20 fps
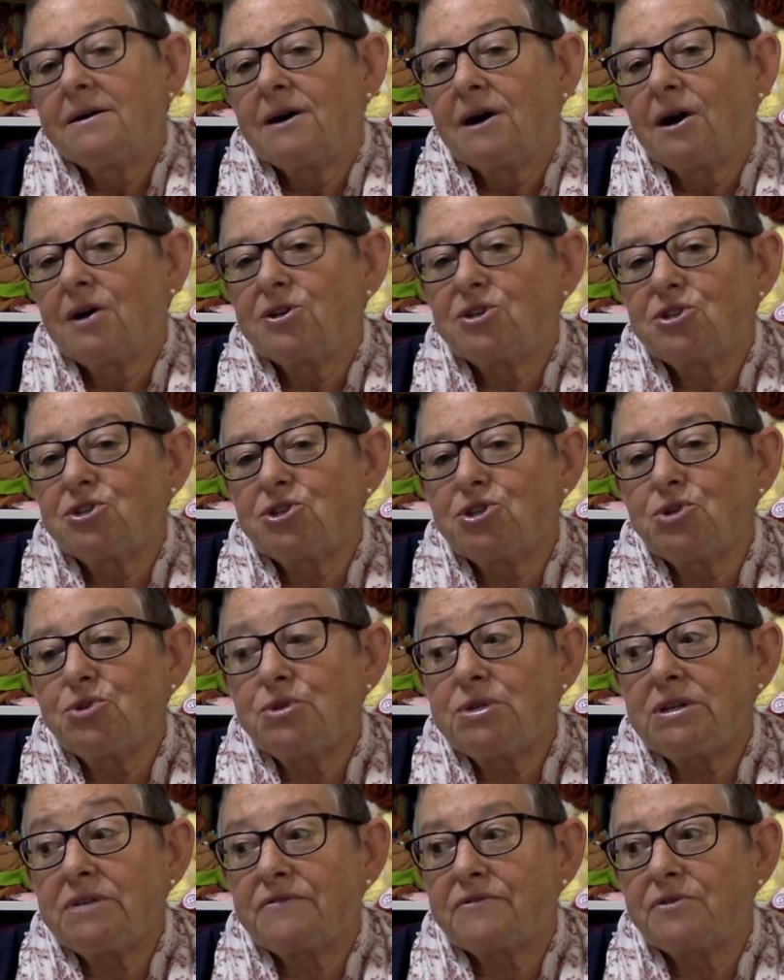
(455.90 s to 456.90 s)
I should do
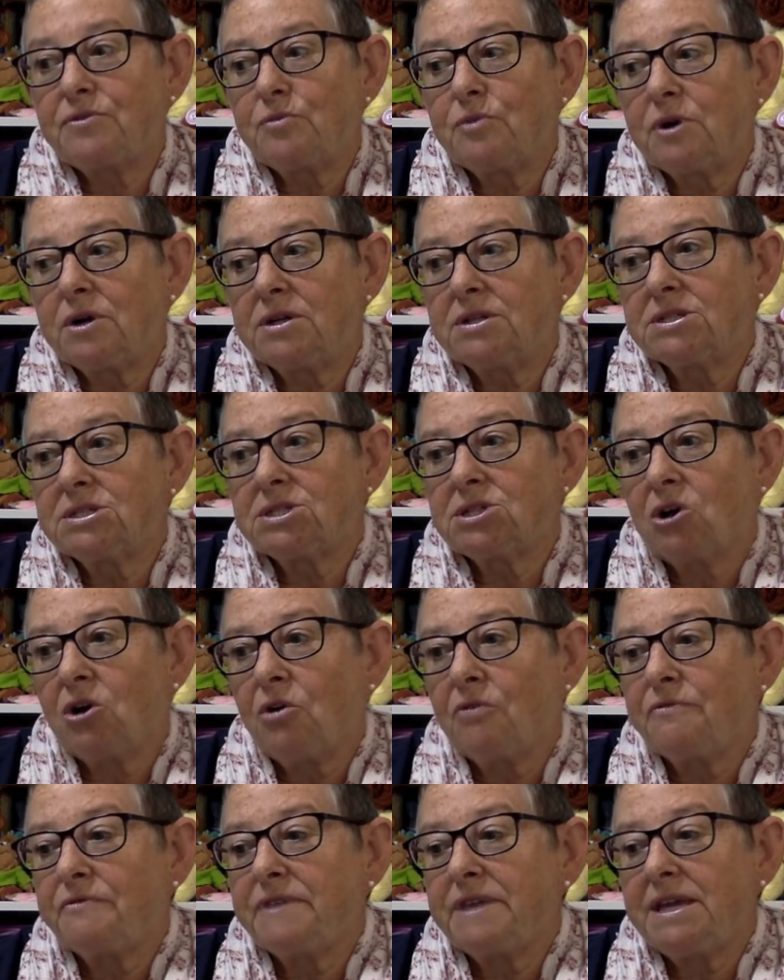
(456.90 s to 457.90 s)
different ones
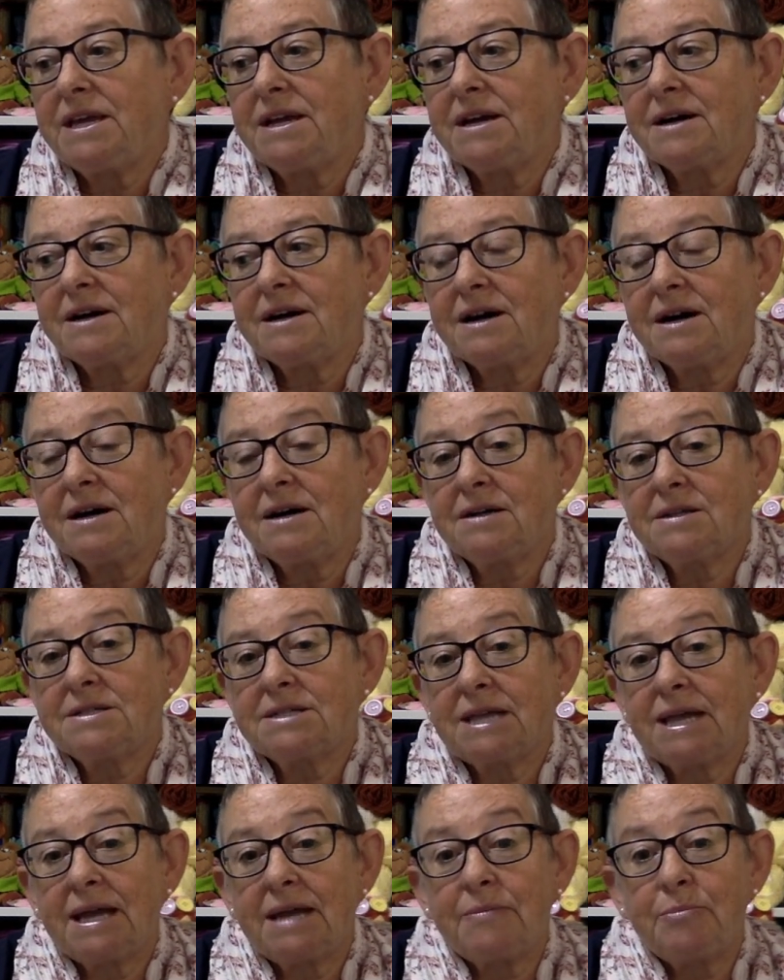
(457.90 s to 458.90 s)
of the art
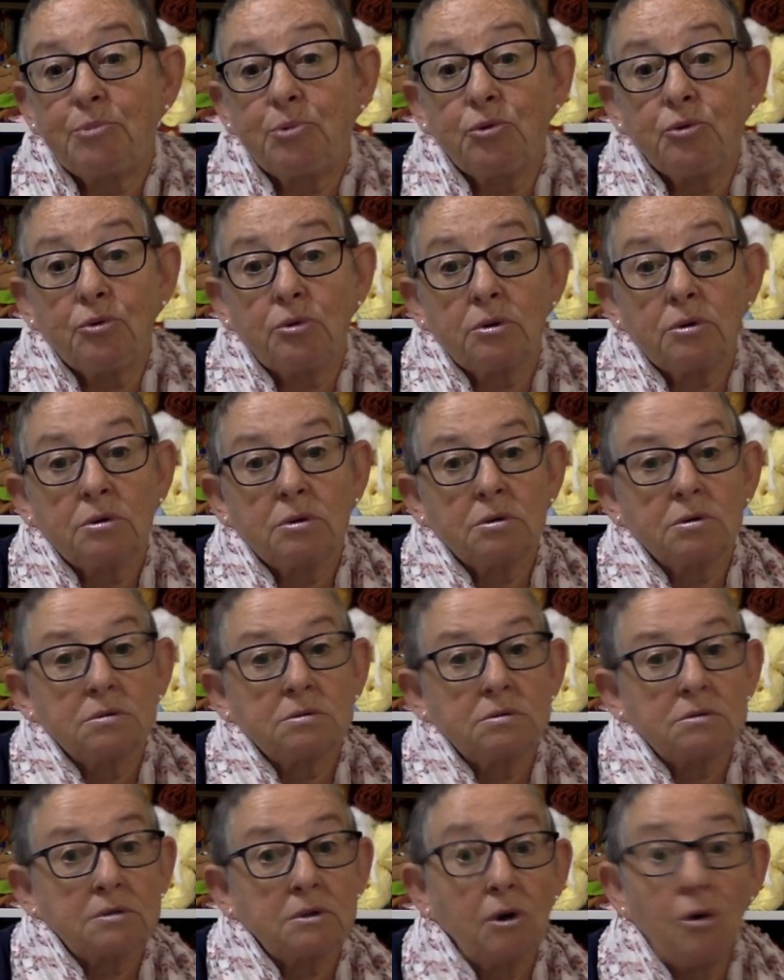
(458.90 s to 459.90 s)
and book.
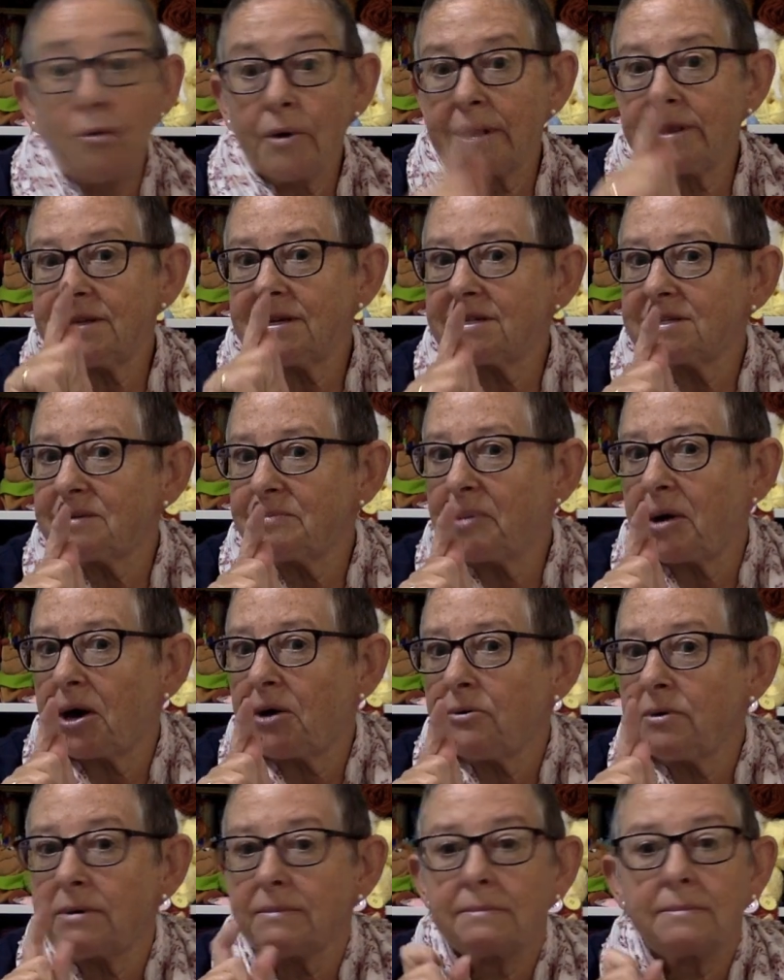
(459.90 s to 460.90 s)
Oh, and there's a
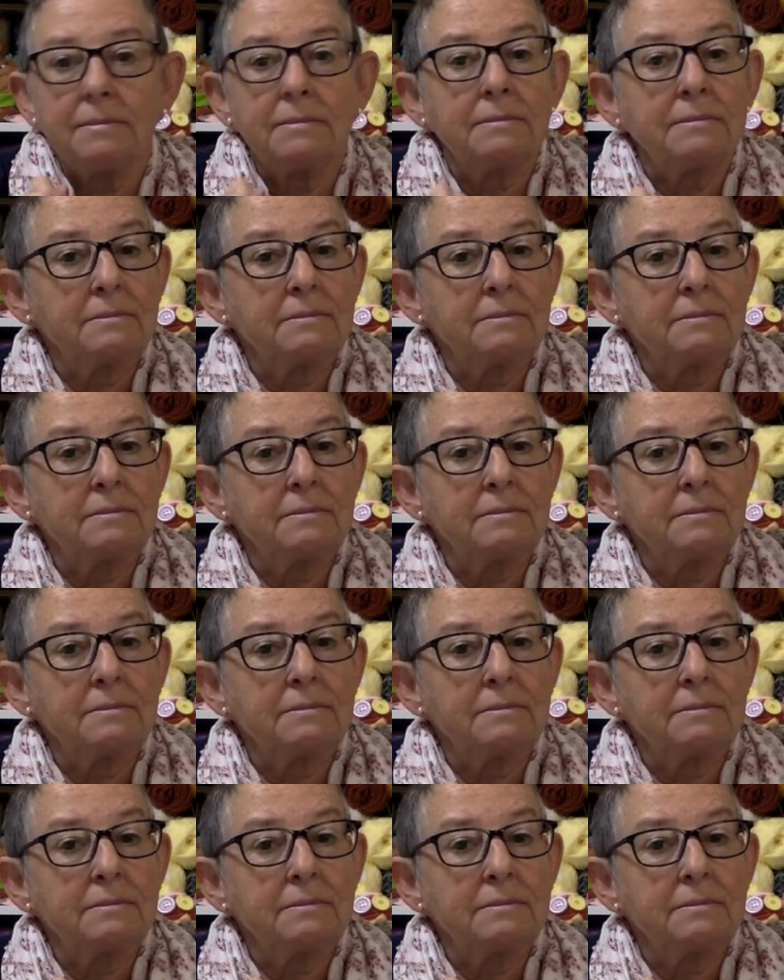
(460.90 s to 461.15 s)
poem.